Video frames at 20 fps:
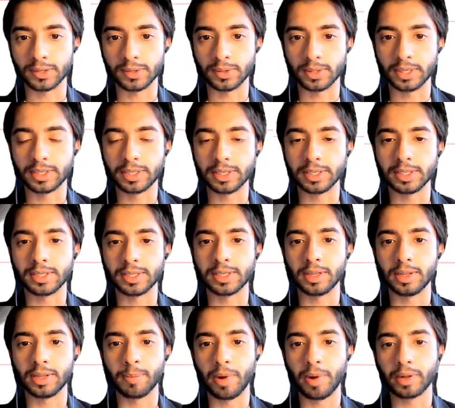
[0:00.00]
So this
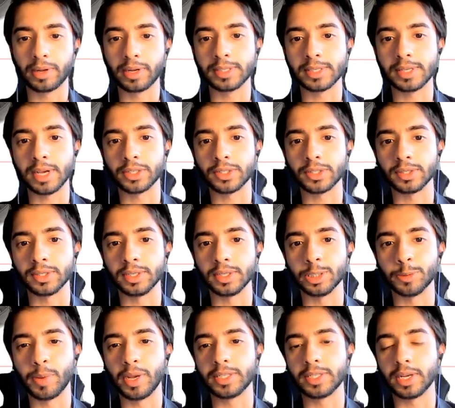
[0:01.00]
is the bulkhead section
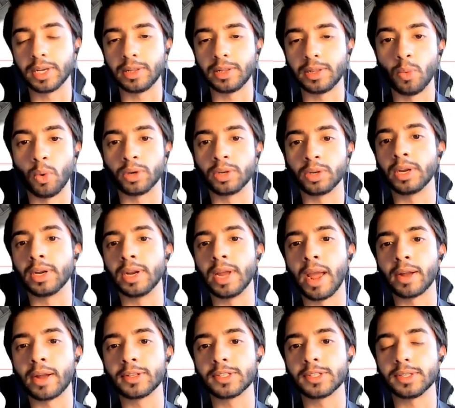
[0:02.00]
is basically what
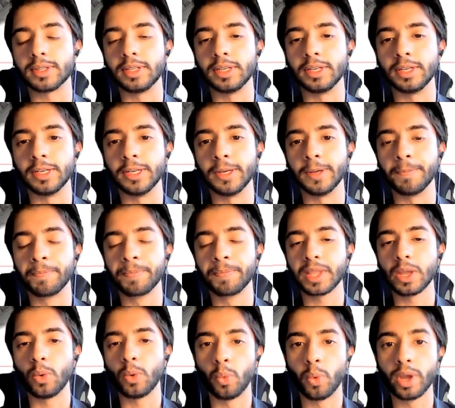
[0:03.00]
connects the
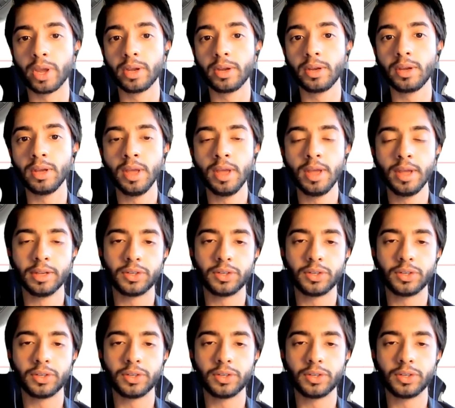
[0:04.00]
wing